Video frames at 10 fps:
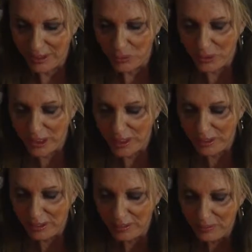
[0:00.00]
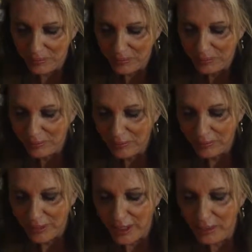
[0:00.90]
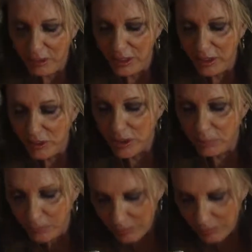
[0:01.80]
There we go. Now I'm going to do some